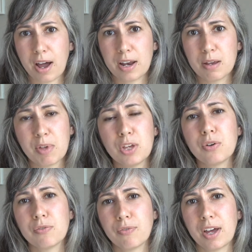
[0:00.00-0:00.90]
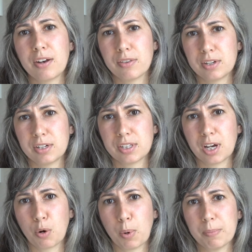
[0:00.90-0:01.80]
item that you can find on the
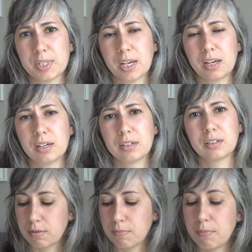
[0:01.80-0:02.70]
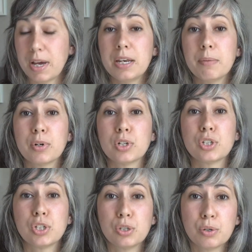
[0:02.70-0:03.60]
DSIRE website. My number
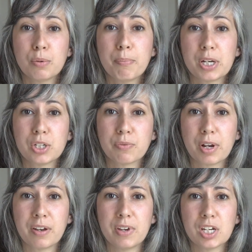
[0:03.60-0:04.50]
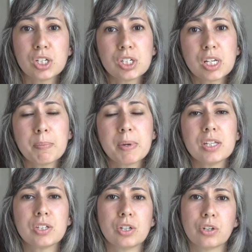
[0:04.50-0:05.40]
2 budget renovation tip
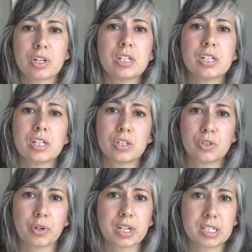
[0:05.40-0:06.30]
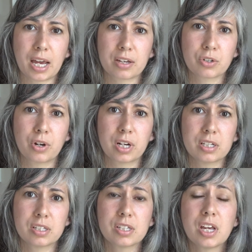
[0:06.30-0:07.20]
is to look into historic tax
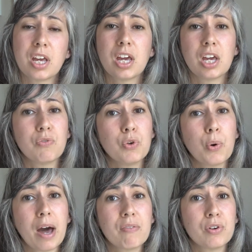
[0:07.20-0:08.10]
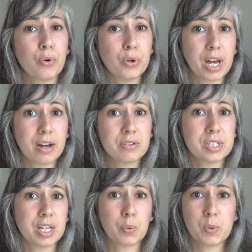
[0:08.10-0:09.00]
credits. If you have an old house
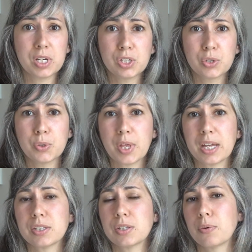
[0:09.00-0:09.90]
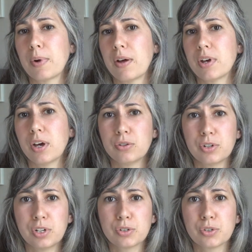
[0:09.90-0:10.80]
like we do that's around 100
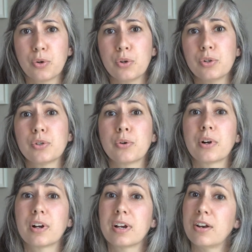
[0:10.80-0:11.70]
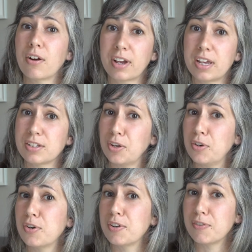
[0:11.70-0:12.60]
years old, or in our case
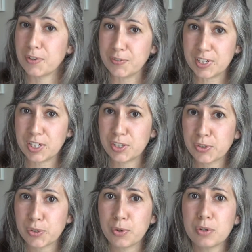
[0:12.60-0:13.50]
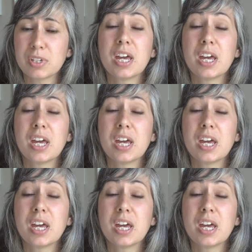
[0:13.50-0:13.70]
115 years old,